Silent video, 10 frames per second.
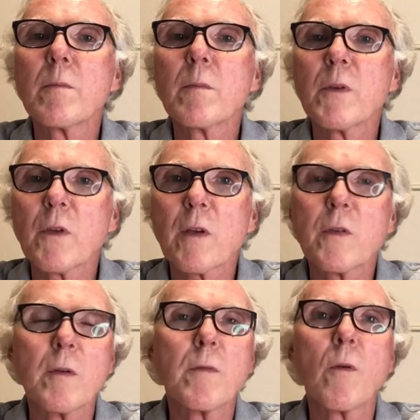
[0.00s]

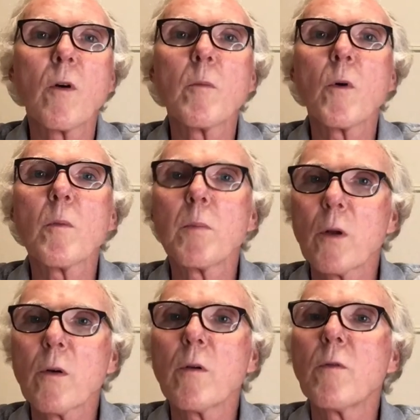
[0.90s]
possessive form or
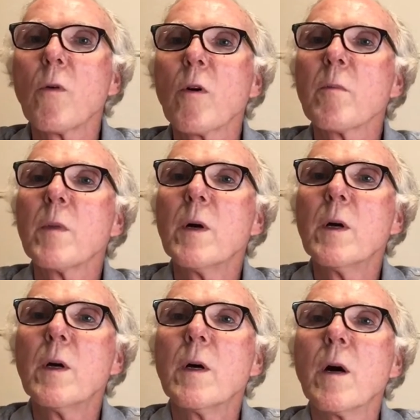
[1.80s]
plural form
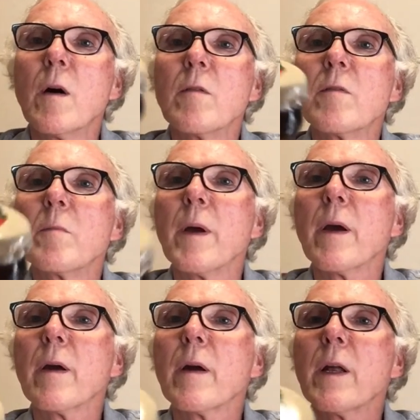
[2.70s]
of
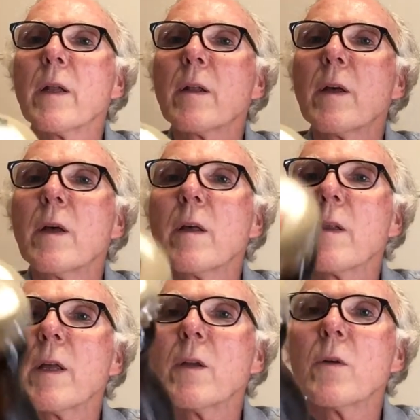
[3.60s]
bear, and
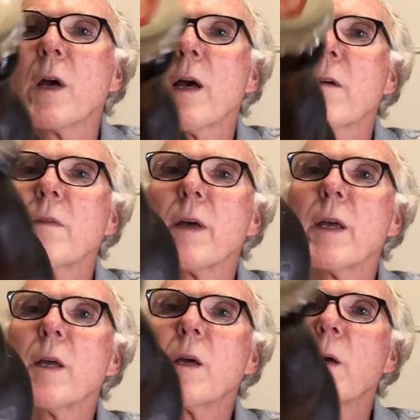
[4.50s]
they do have a